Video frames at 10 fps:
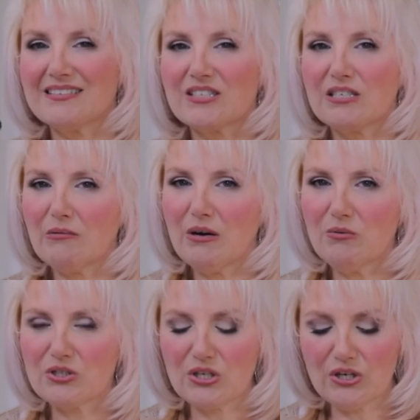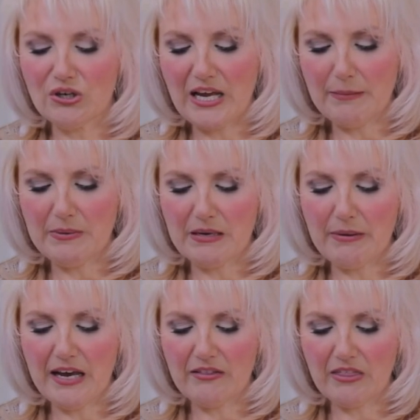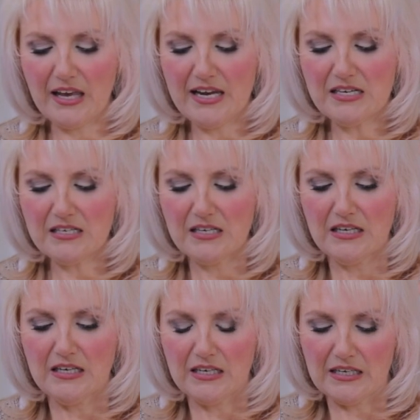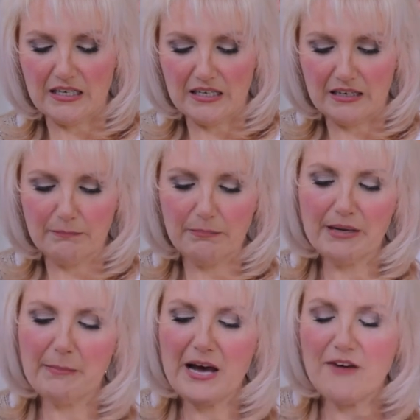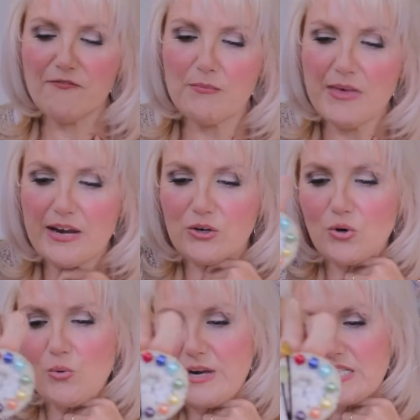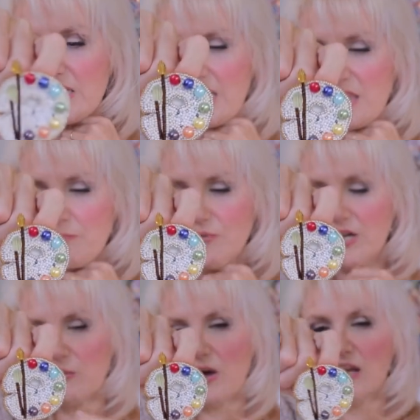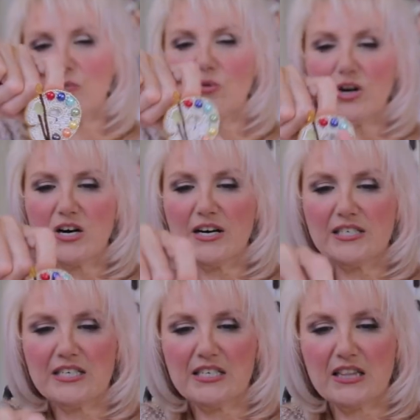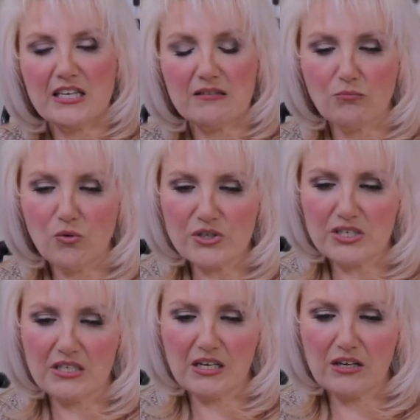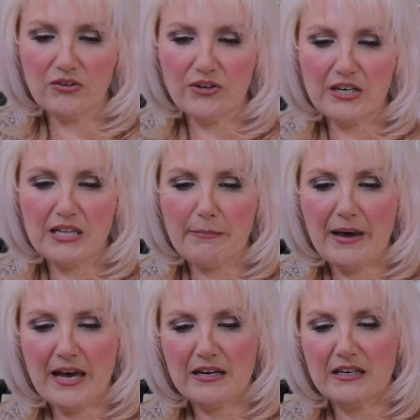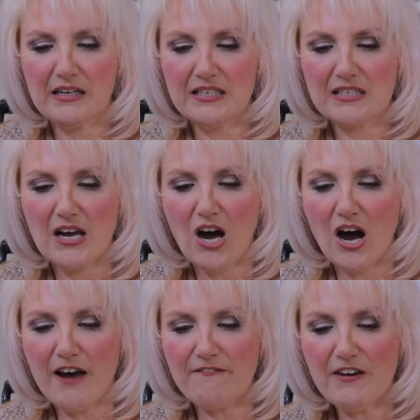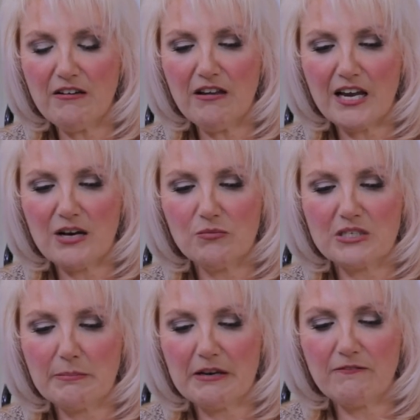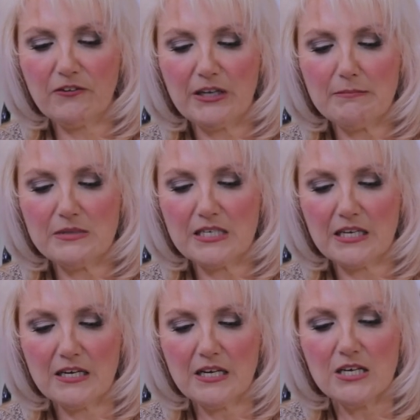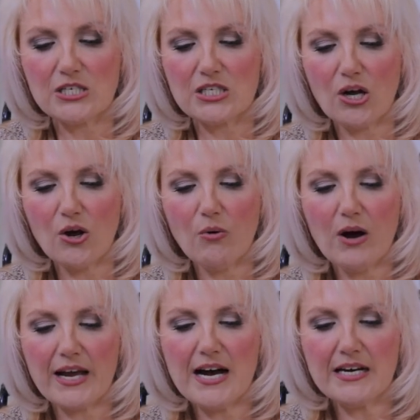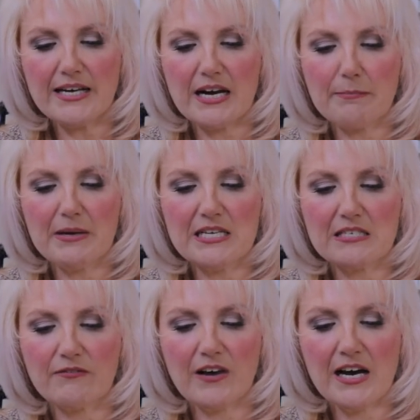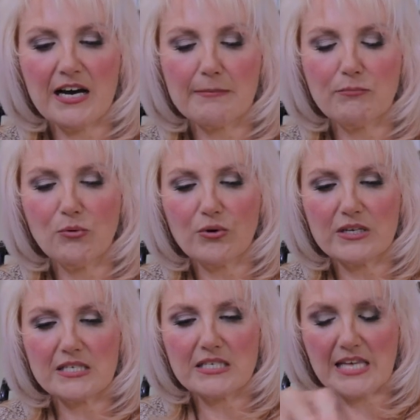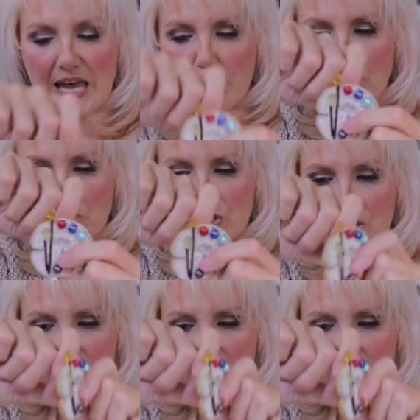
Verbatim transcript: so I was not happy about that. But apart from that, it all went together pretty well. And what I did that wasn't included in the pattern is I felt like it was a bit flimsy. So I cut out a piece of cardboard and sandwiched